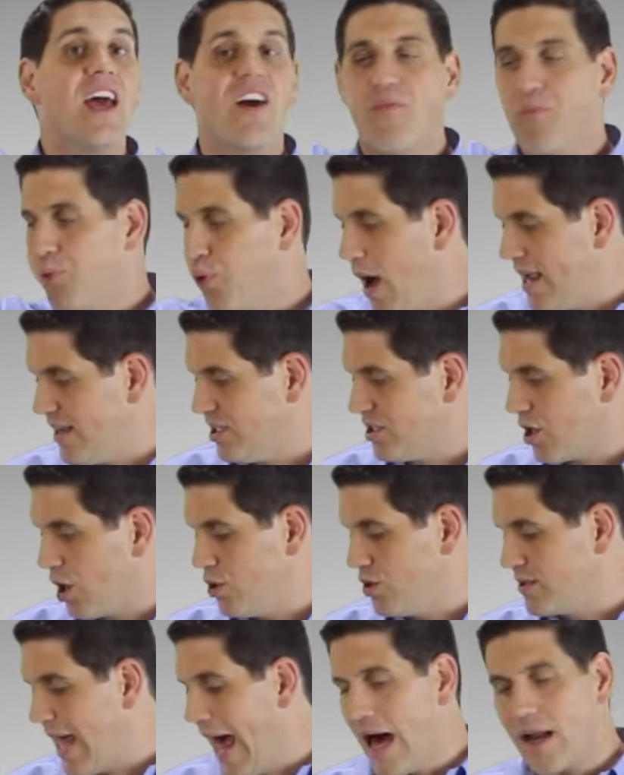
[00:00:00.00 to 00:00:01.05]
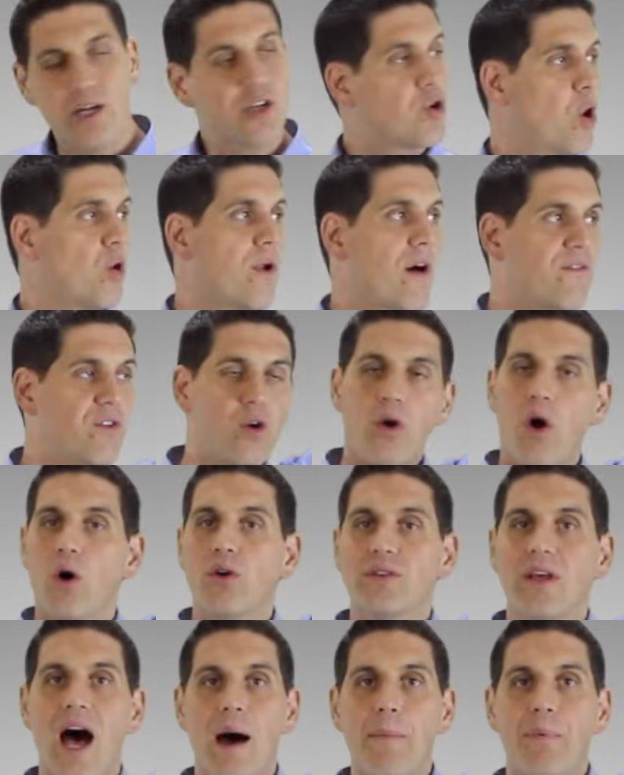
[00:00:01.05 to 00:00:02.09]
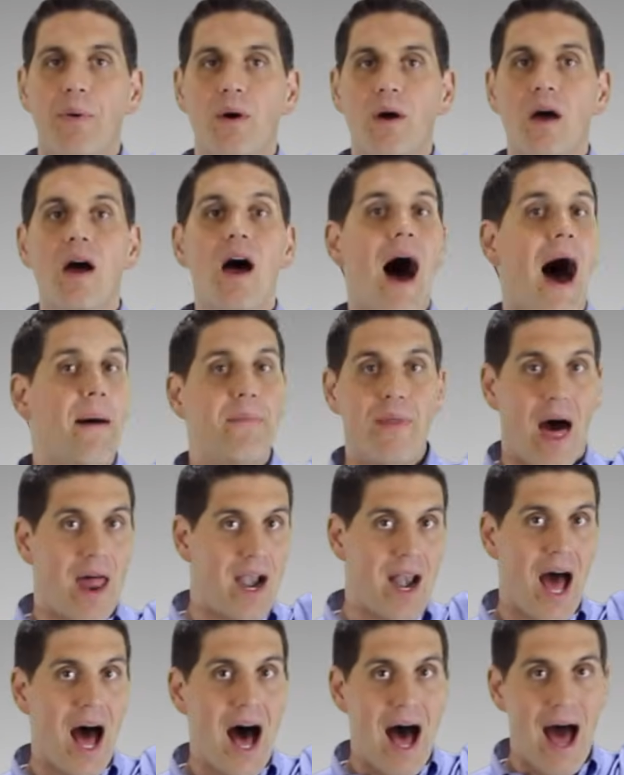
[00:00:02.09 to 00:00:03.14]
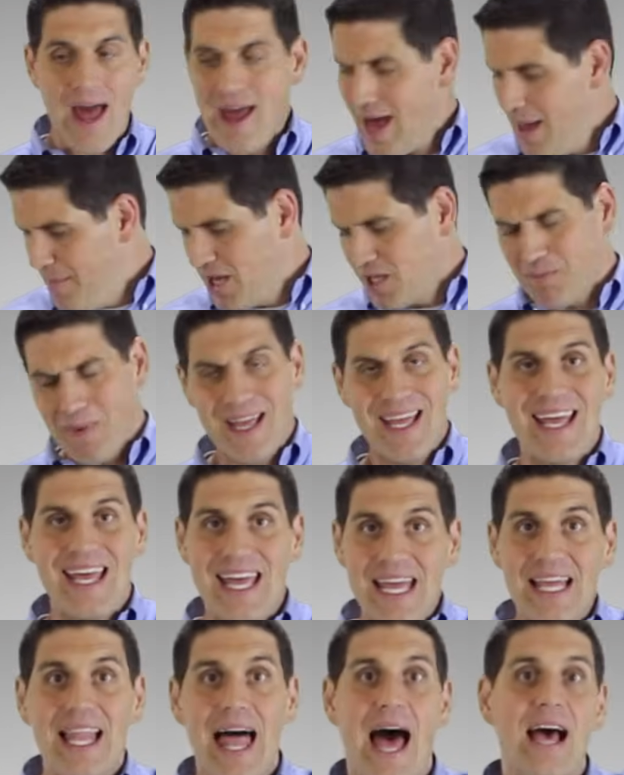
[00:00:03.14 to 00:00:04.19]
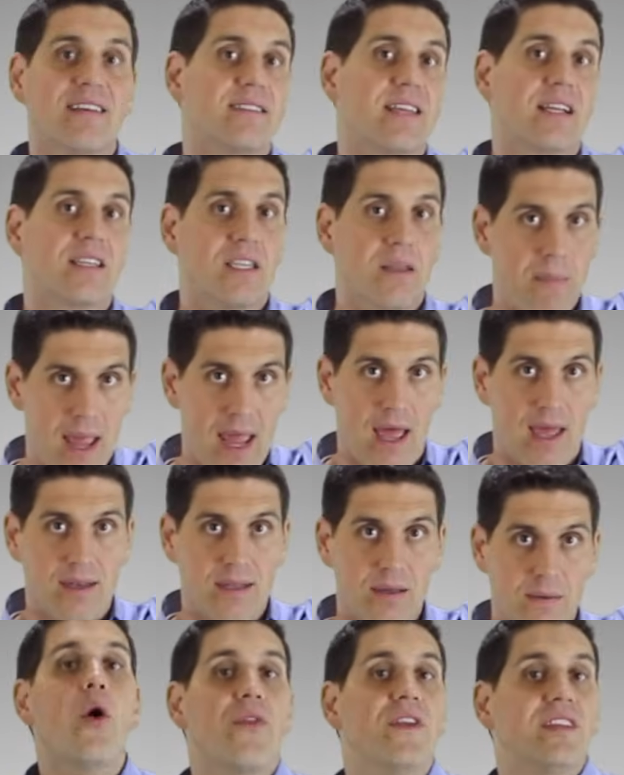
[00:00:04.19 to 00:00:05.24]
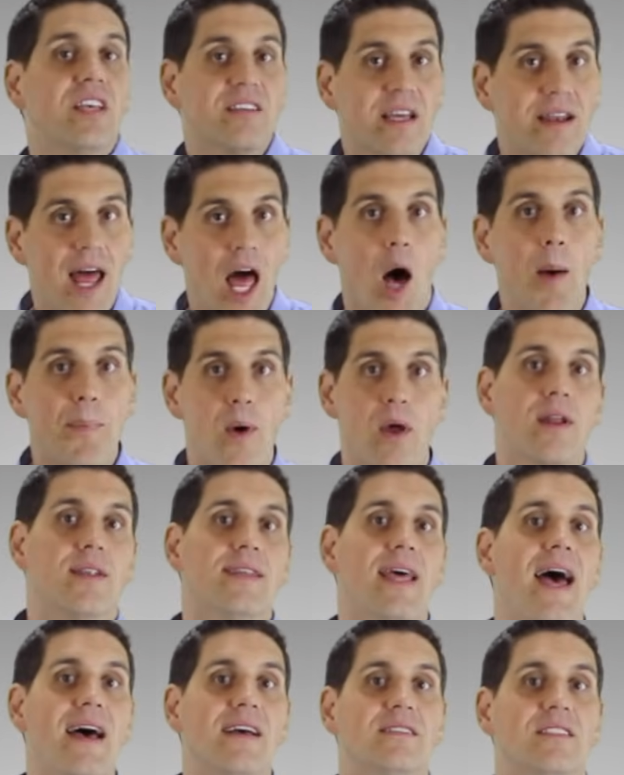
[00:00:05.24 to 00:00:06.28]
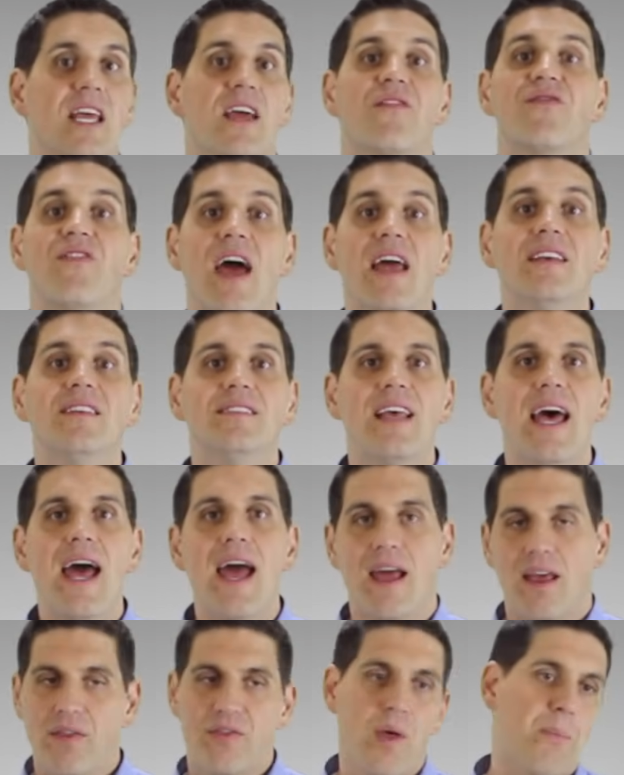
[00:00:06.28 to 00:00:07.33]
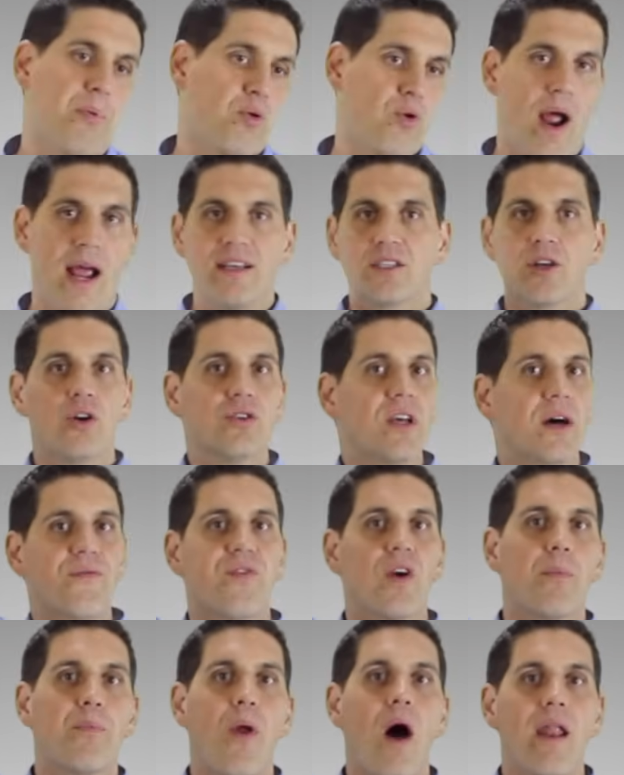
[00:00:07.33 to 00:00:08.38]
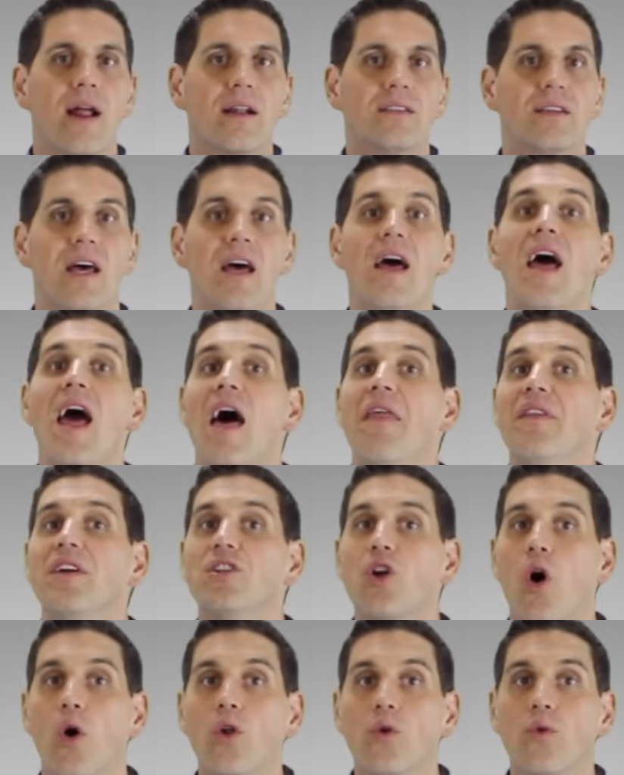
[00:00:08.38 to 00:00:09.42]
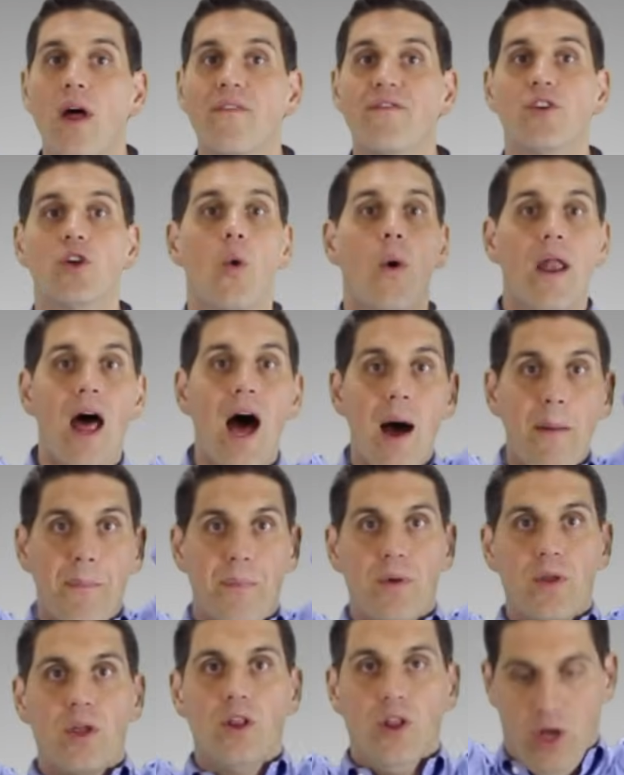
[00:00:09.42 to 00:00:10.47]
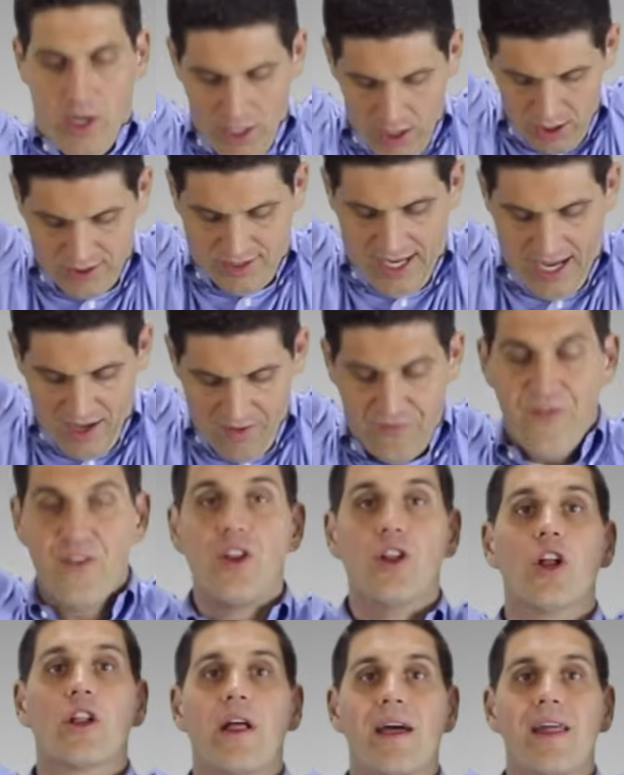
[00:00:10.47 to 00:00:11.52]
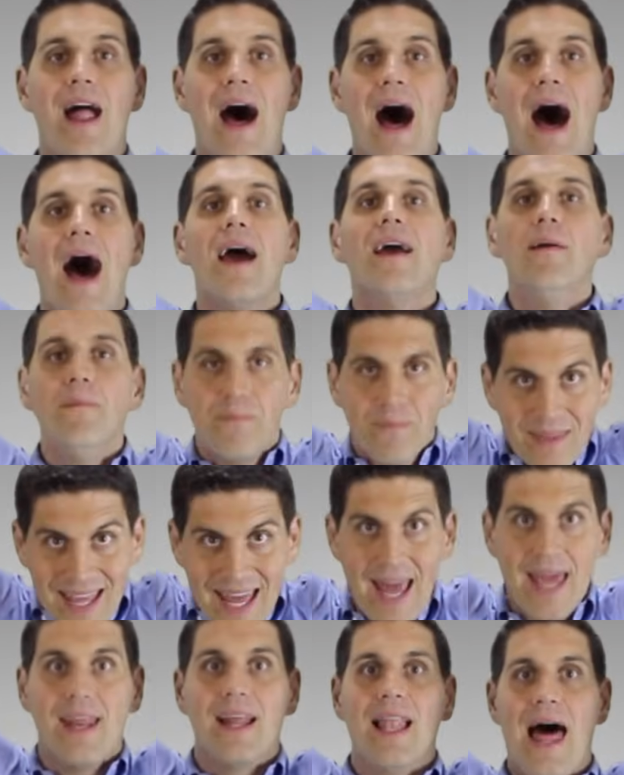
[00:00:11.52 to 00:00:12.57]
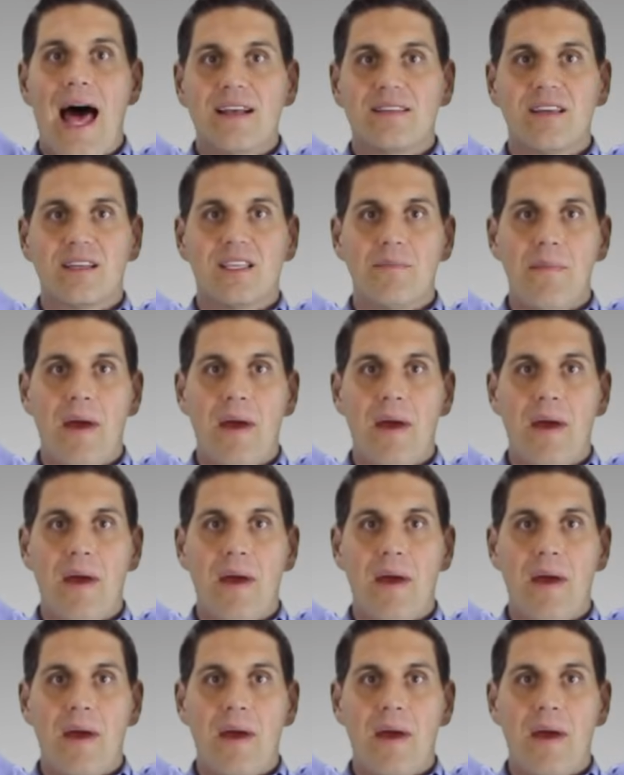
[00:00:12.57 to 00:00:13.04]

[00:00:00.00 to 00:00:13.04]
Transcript: If price goes down and total revenue goes up, I'm not an I, it must be elastic demand. So this is gonna help you on a test. If they say the price goes up for a product and the total revenue went up, you look at yourself, you look like an I, inelastic